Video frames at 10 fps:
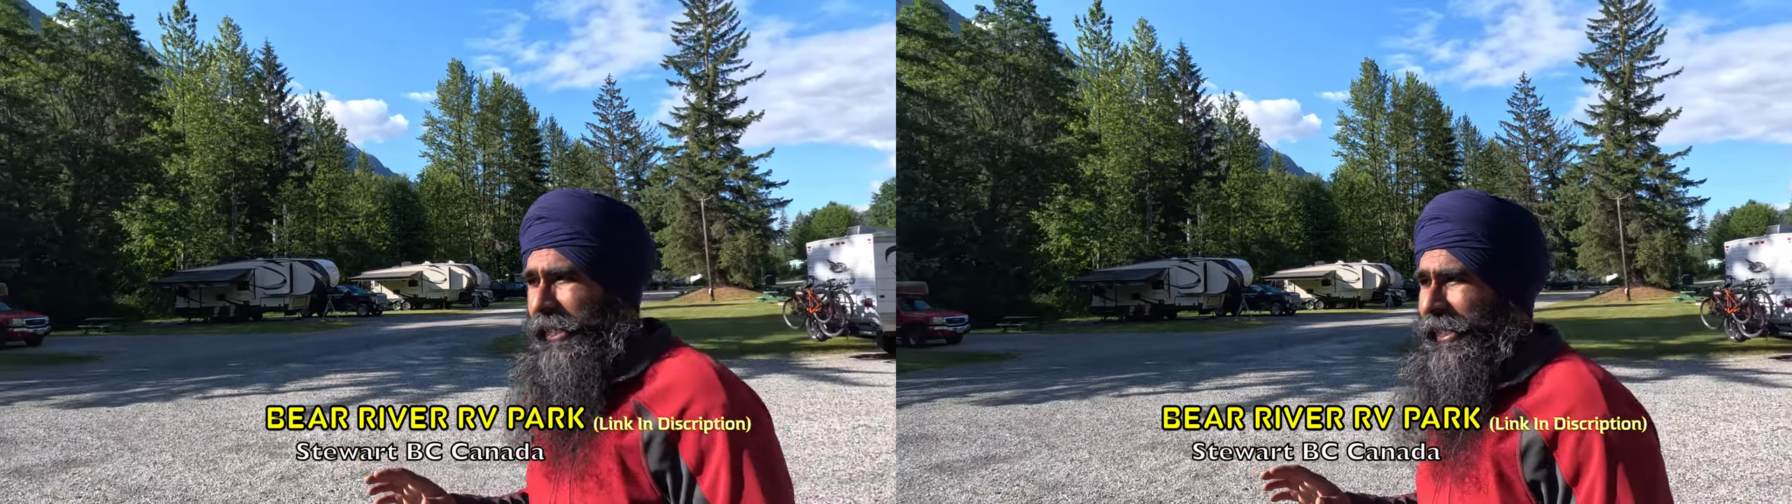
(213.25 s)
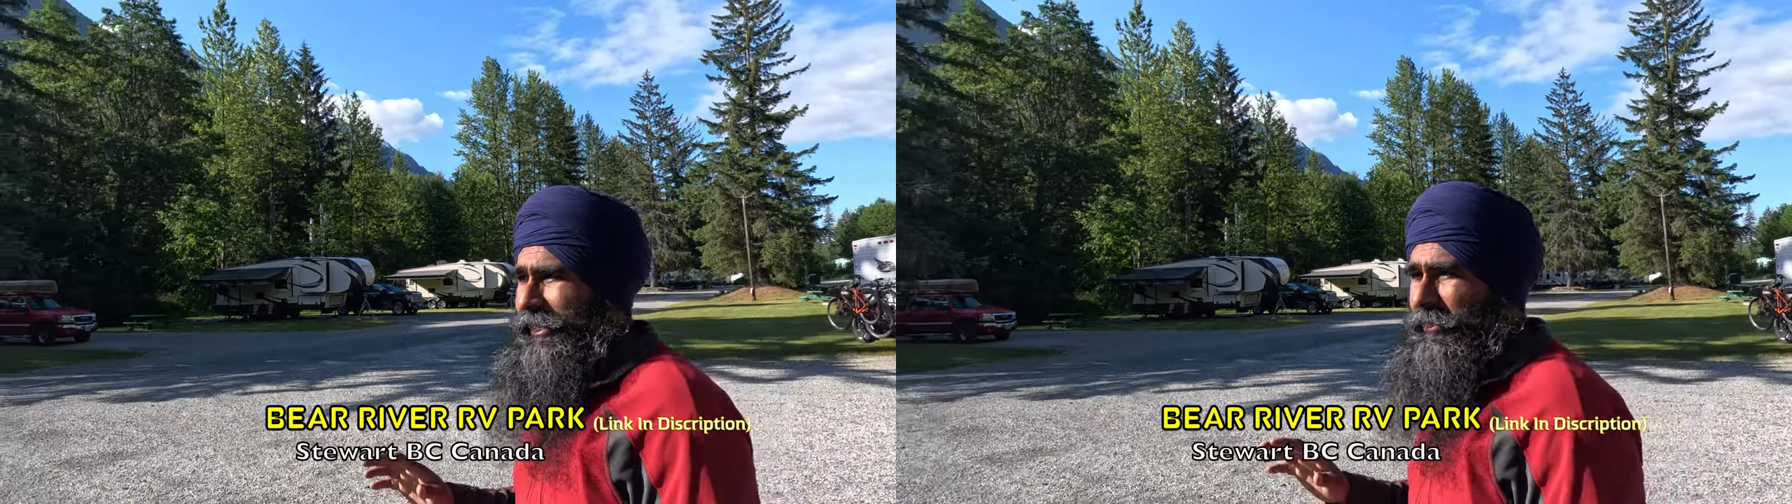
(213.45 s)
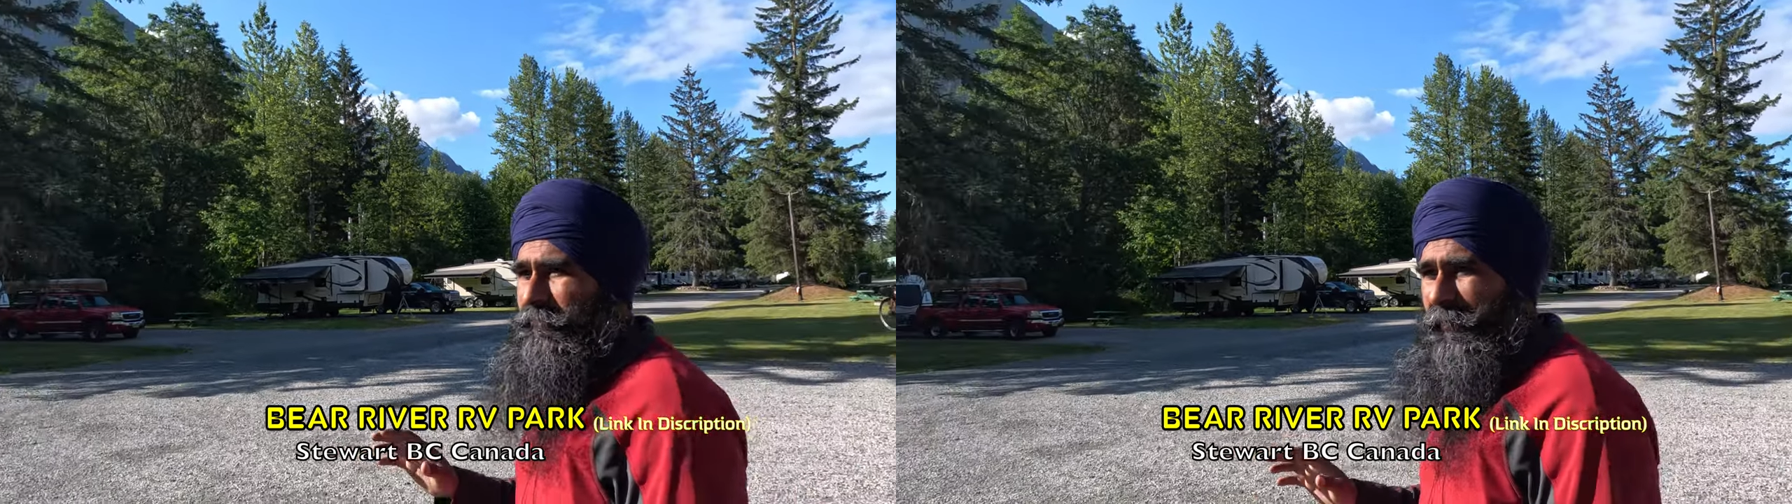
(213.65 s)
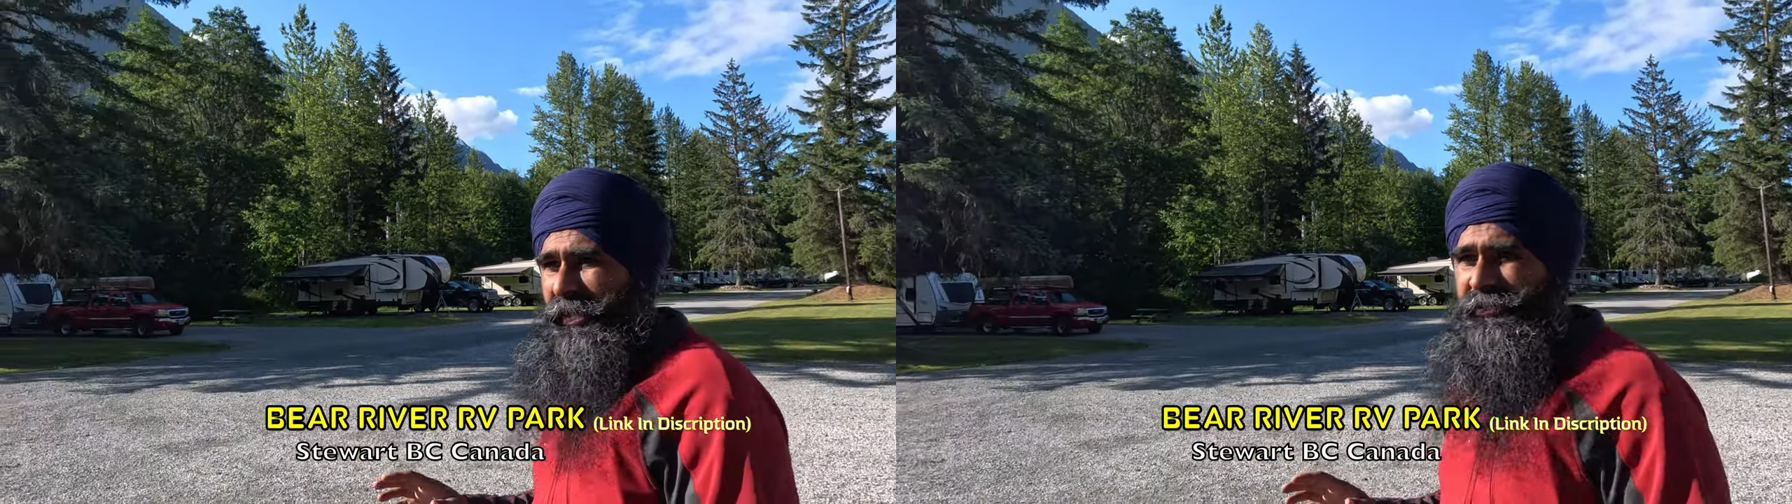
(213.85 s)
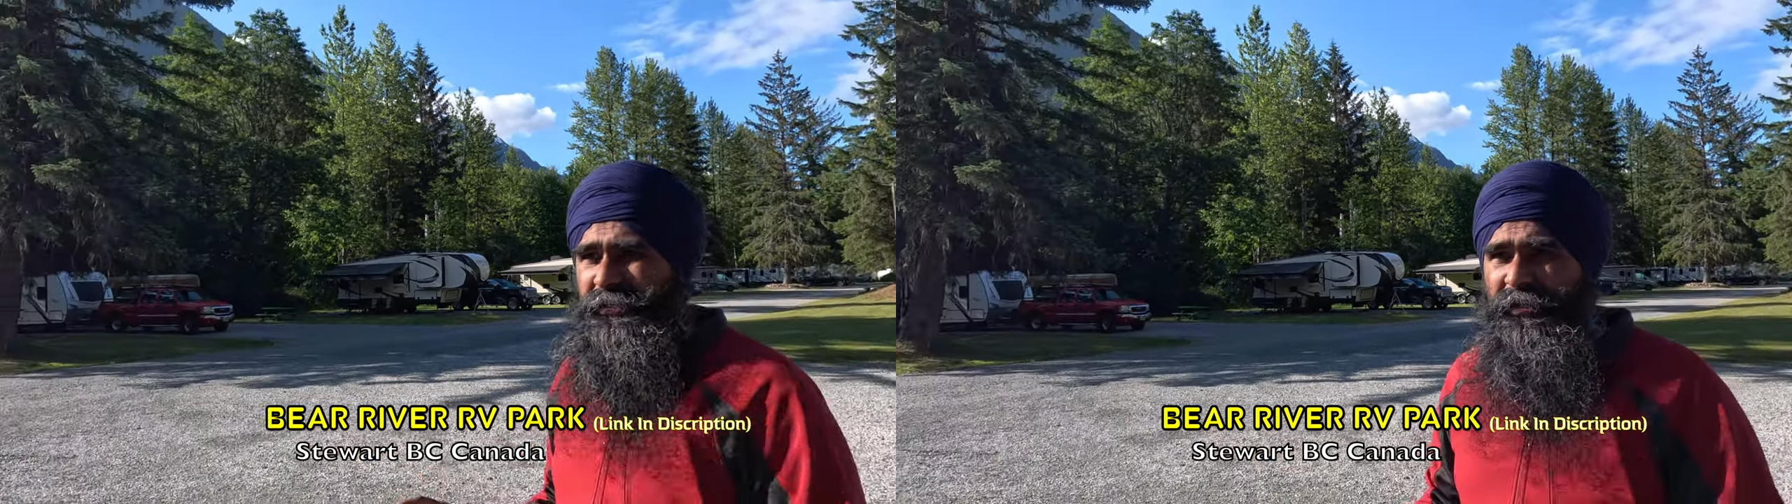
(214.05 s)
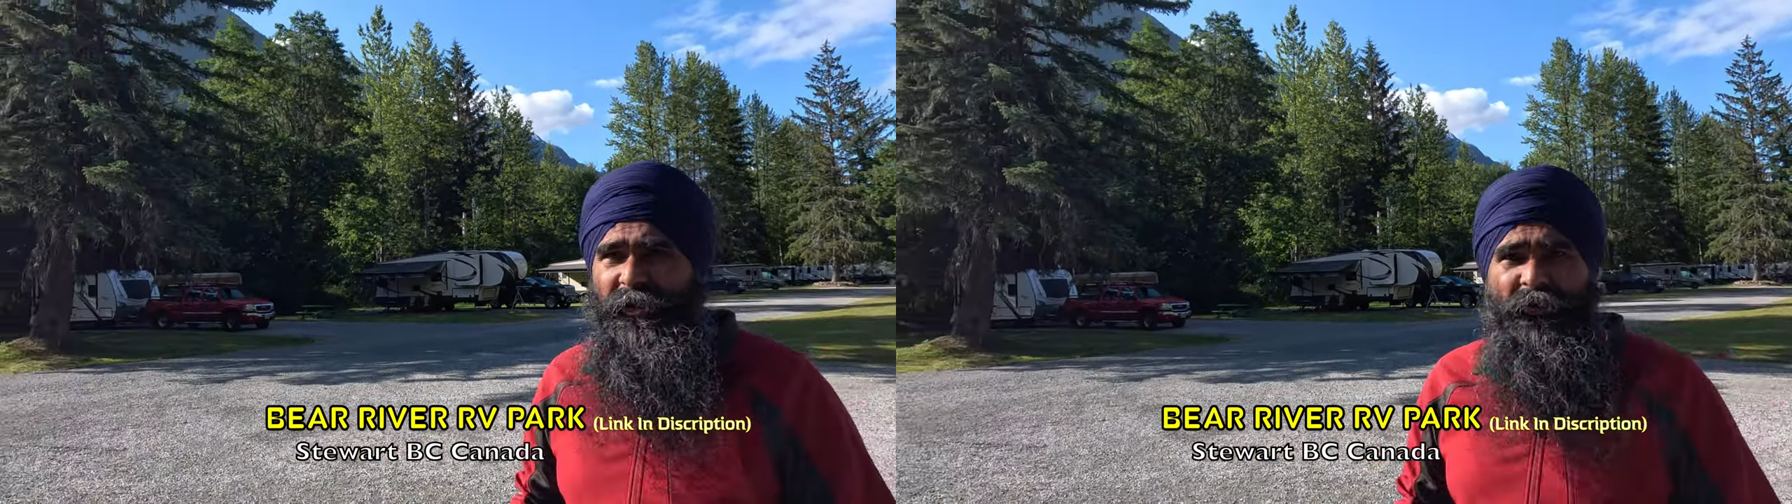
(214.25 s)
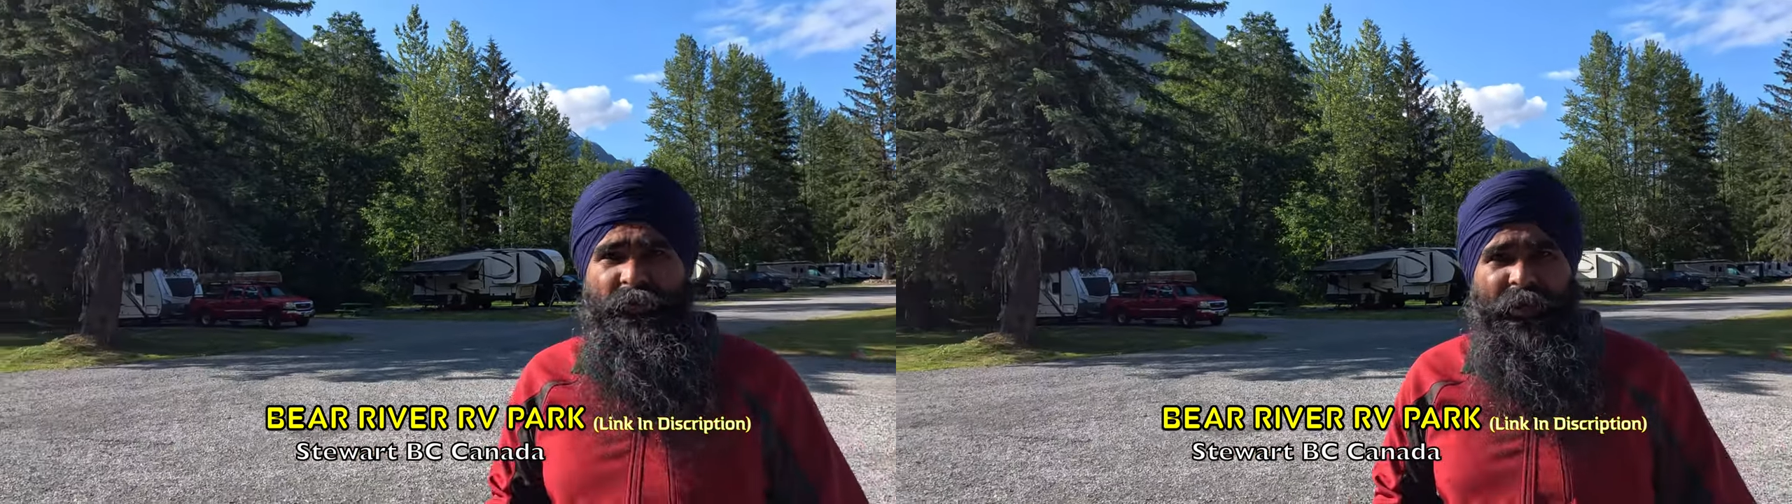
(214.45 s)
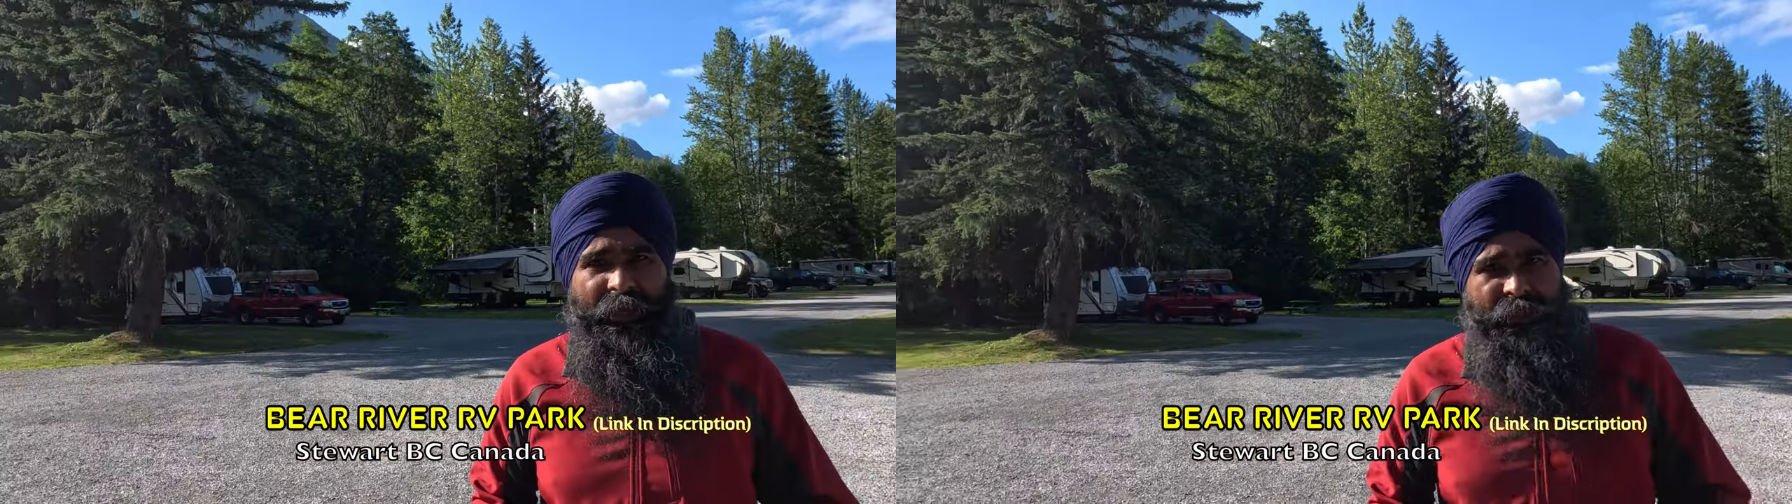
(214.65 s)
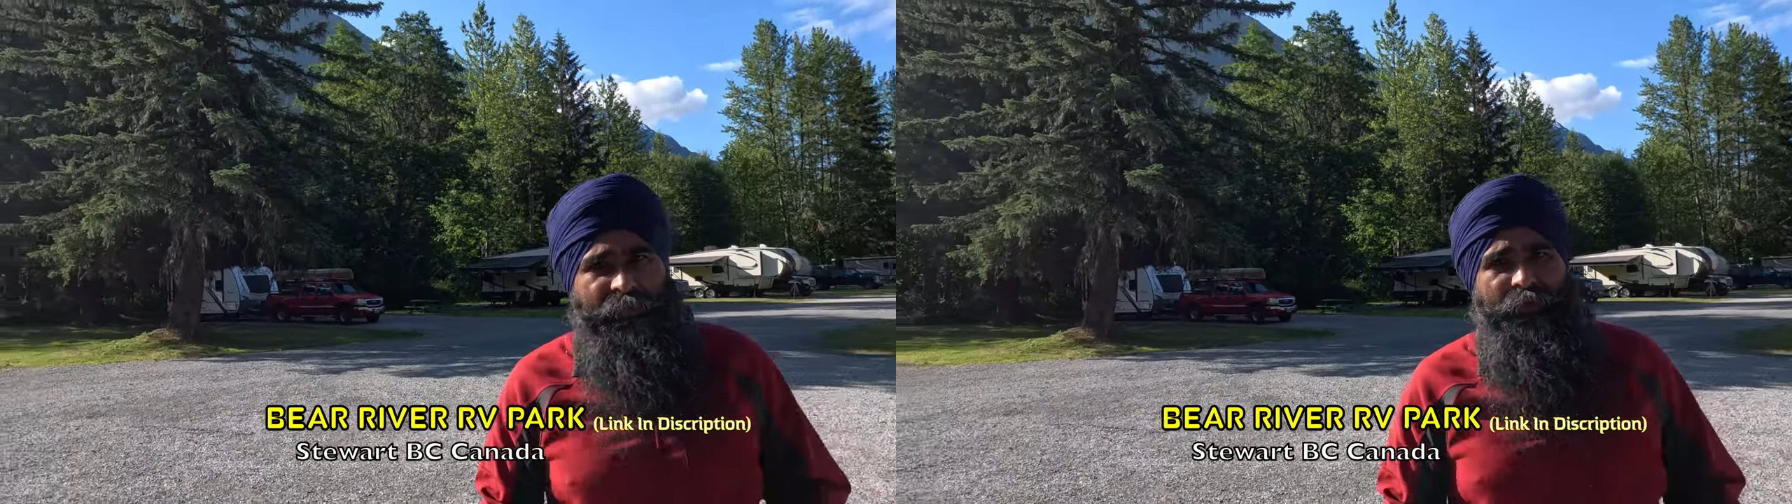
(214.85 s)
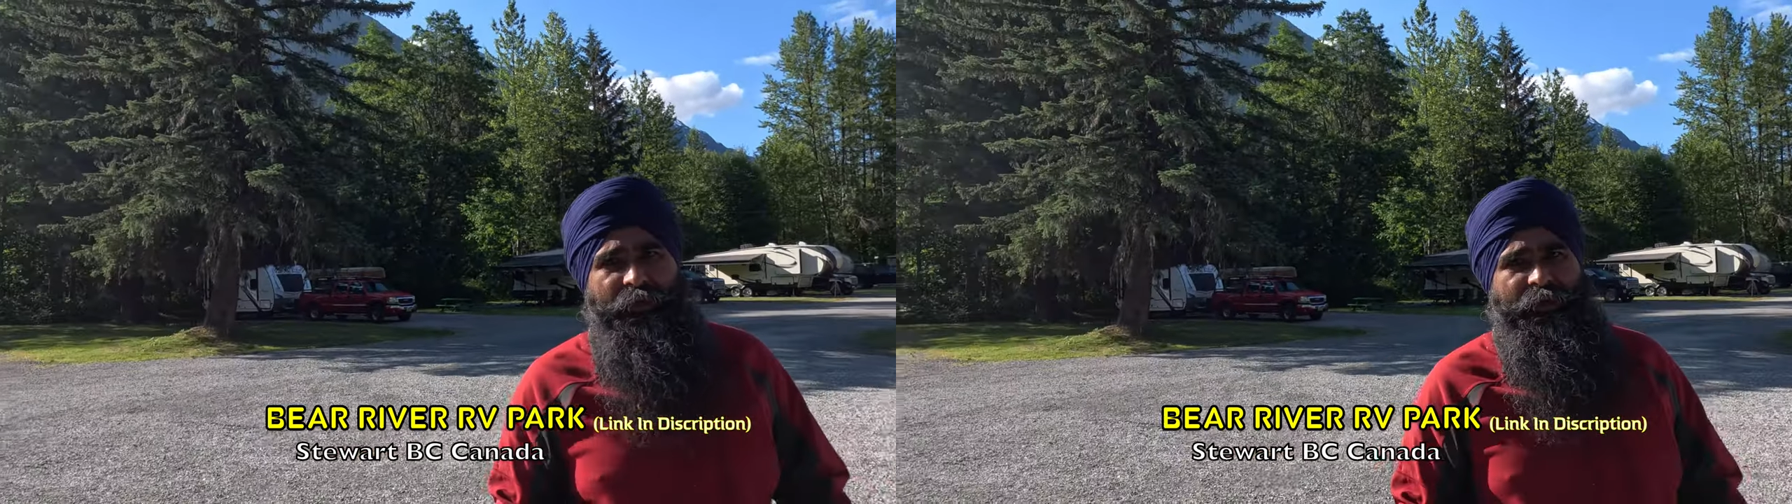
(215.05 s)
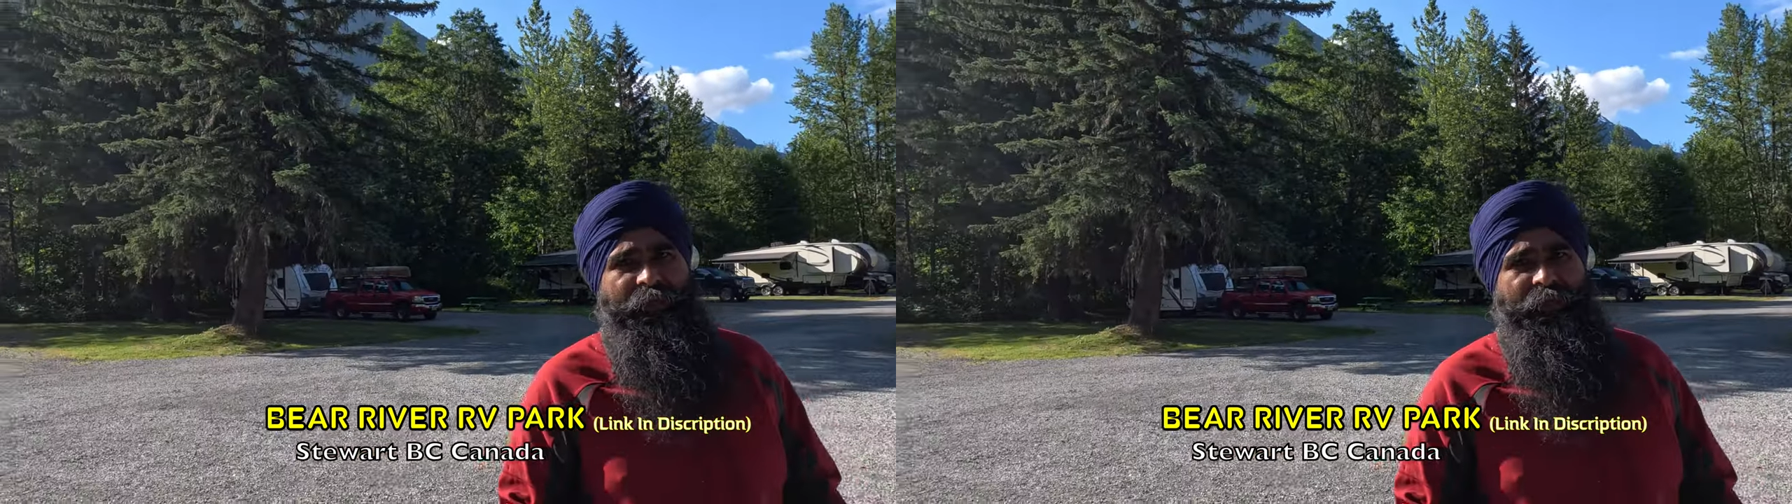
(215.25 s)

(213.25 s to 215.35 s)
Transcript: any mess around anywhere.